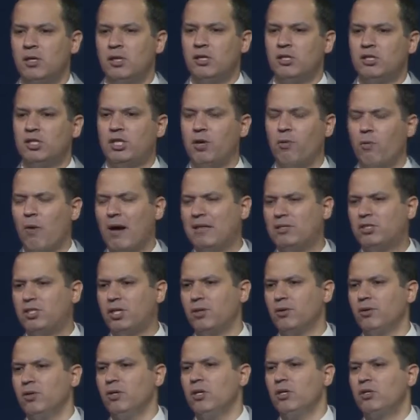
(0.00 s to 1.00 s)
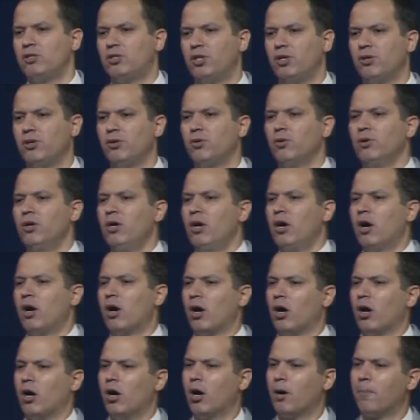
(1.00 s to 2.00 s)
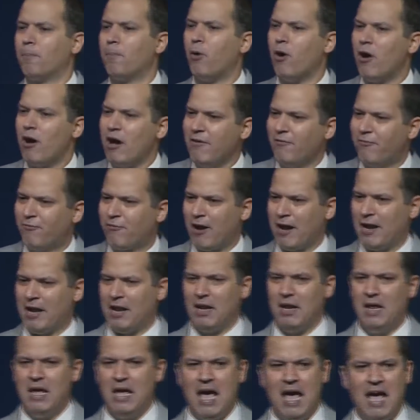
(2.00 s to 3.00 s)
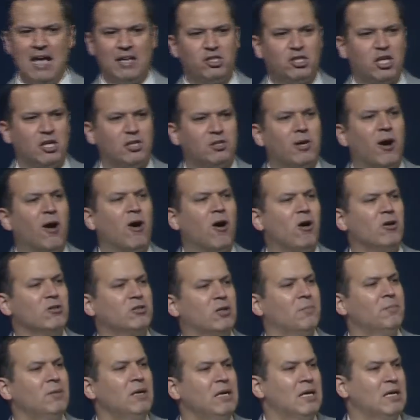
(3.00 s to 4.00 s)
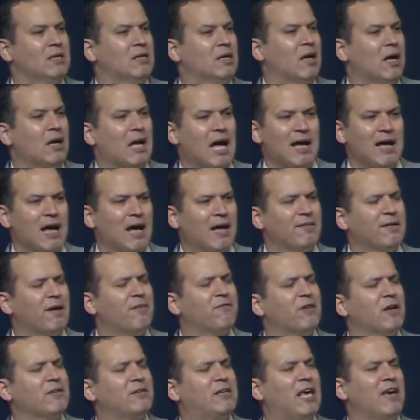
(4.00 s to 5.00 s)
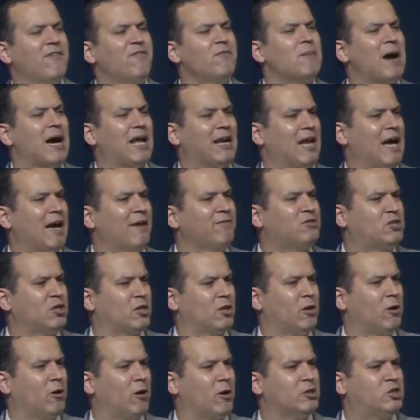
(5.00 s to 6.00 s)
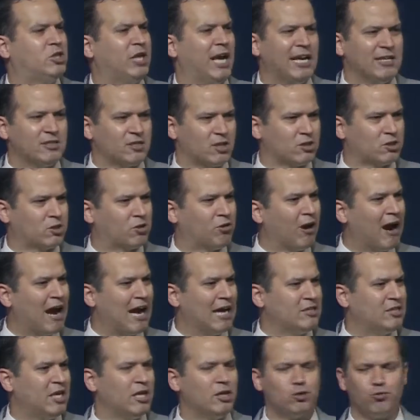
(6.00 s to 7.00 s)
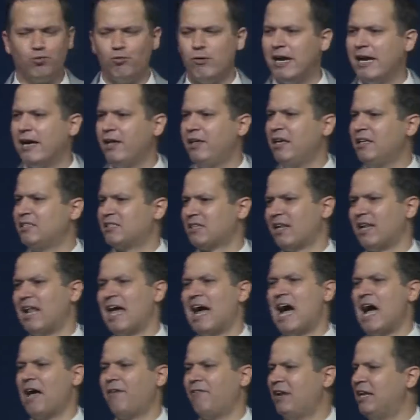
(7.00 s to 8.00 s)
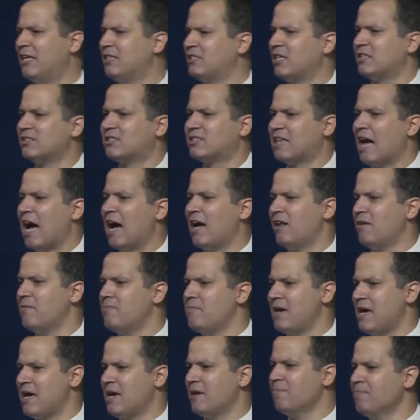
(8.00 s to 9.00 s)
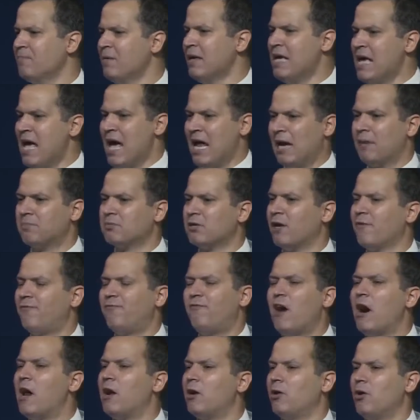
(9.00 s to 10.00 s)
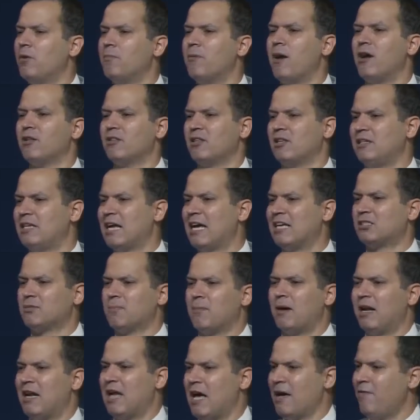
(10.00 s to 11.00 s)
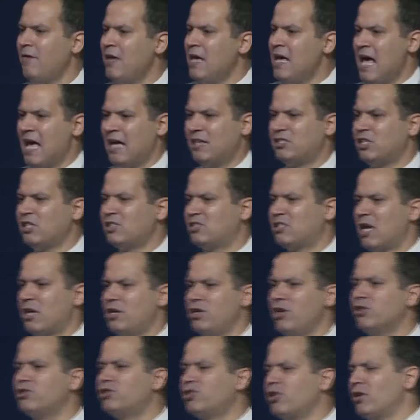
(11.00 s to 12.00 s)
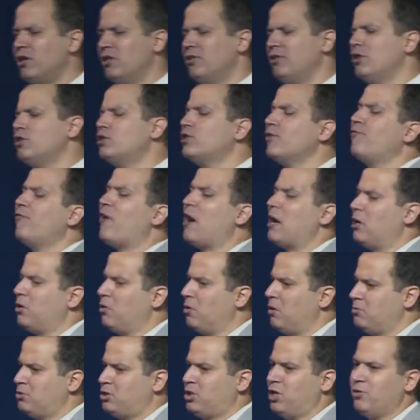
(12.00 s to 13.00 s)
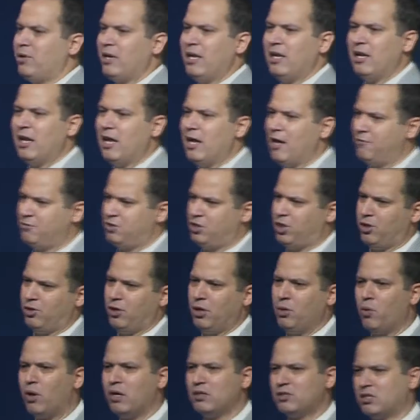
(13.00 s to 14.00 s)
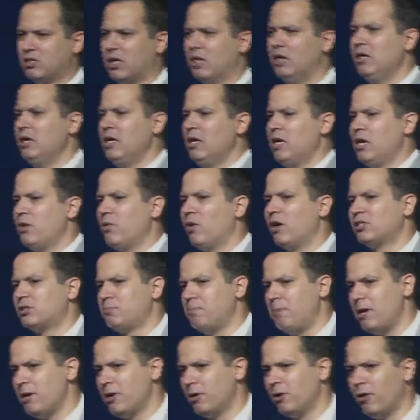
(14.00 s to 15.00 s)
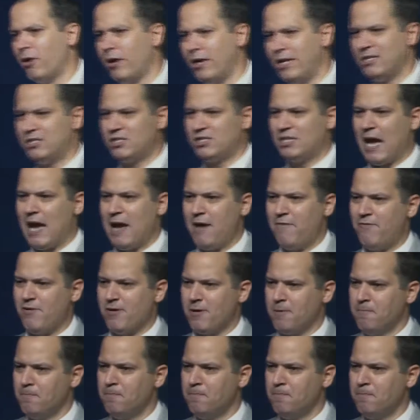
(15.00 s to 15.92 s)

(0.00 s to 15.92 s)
She went to, to her, her boyfriend and, she told him, I, I've given my life to the Lord Jesus Christ. He's real, He's alive, and He's inside of me and I'm going to follow him all the days of my life. And she said, you should, you should follow him too. He loves you. He wants, to, he wants to be your Lord and Savior.